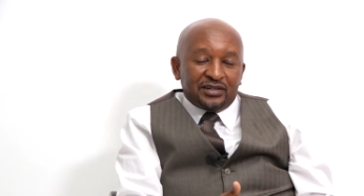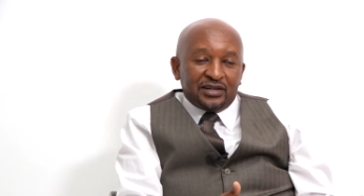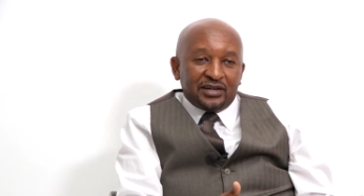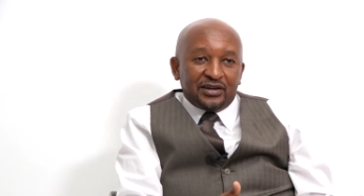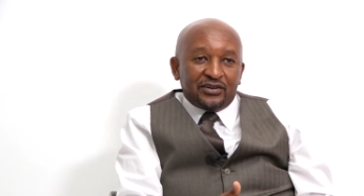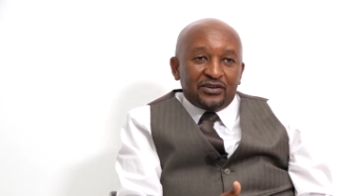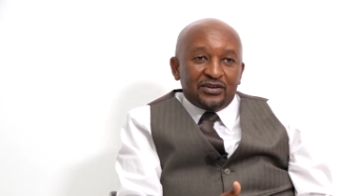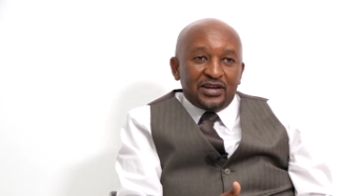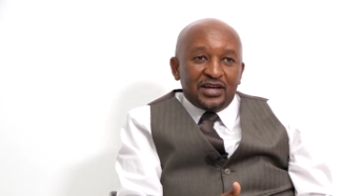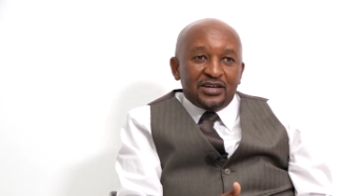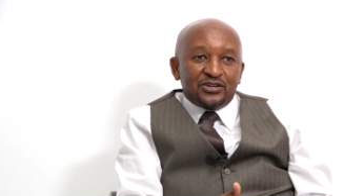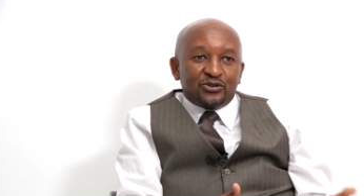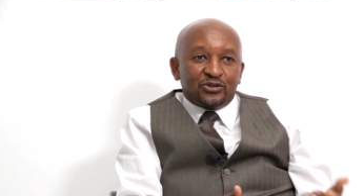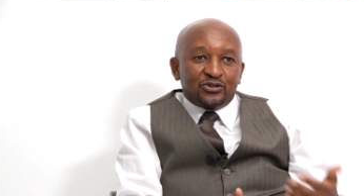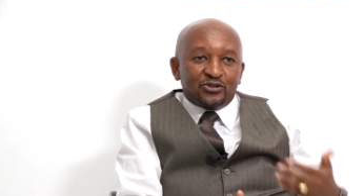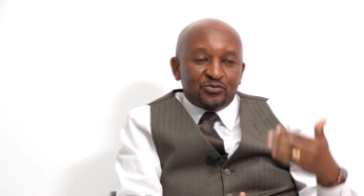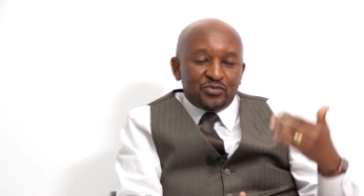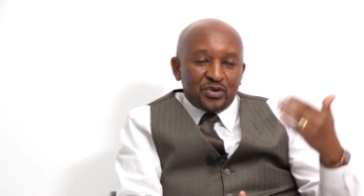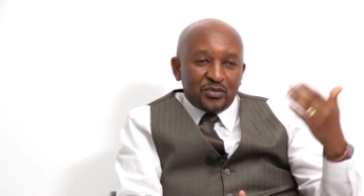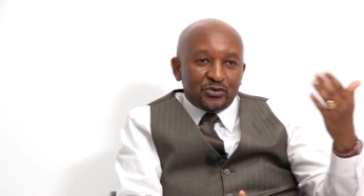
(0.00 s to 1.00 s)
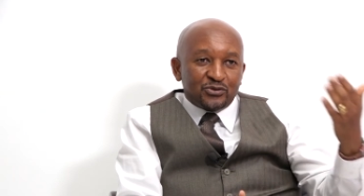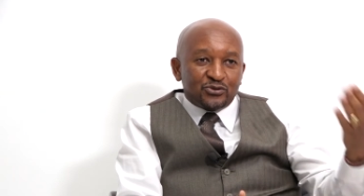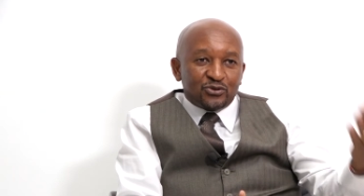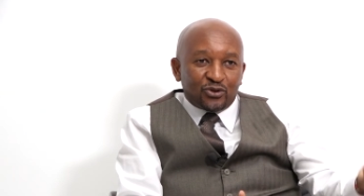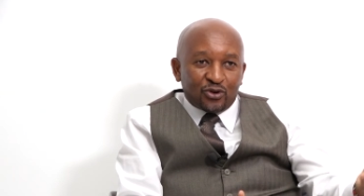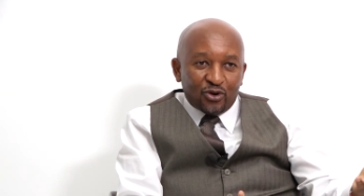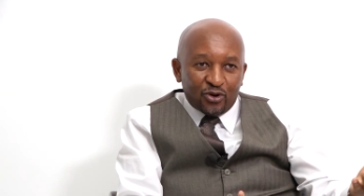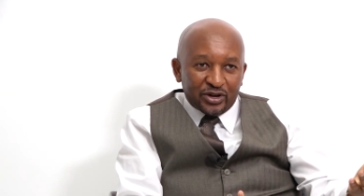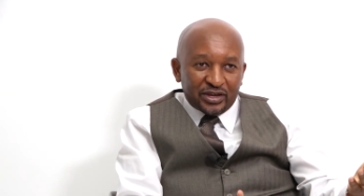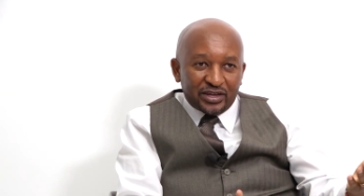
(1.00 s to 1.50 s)
credentials to be able to
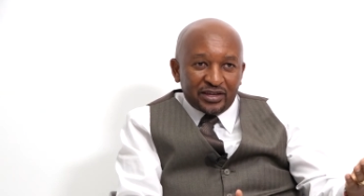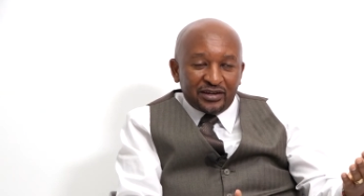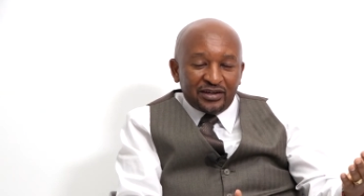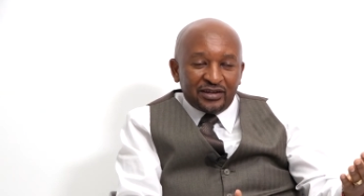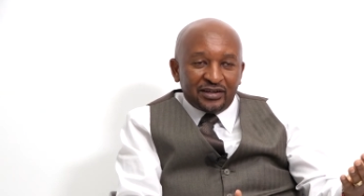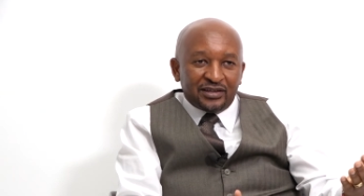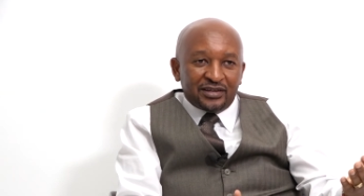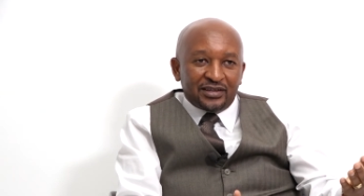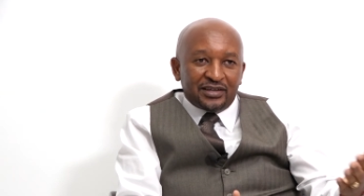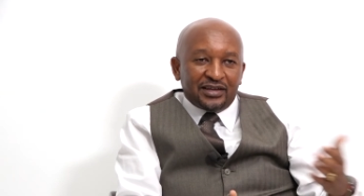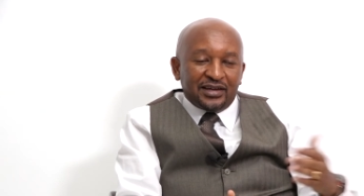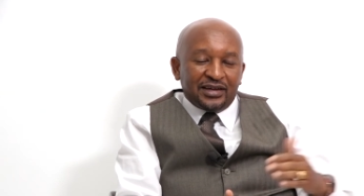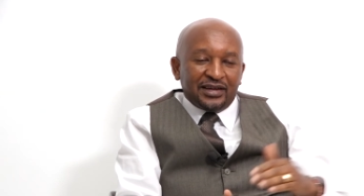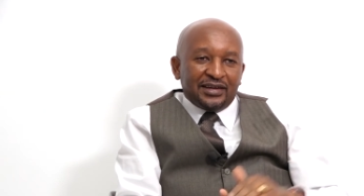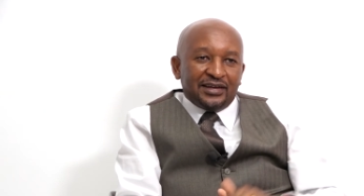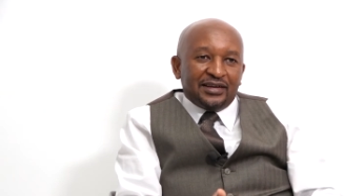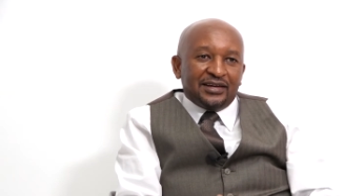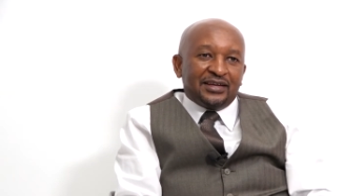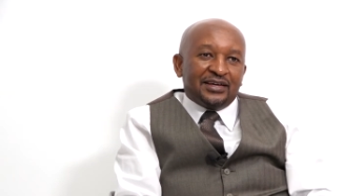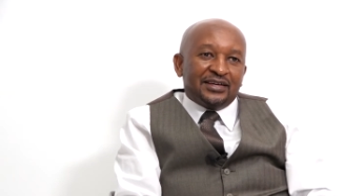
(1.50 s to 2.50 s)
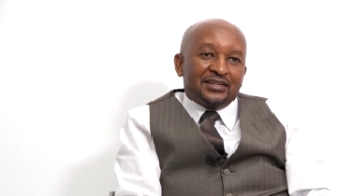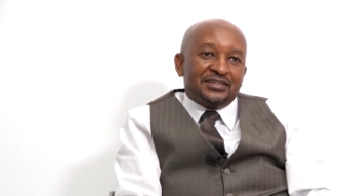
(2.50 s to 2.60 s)
log in and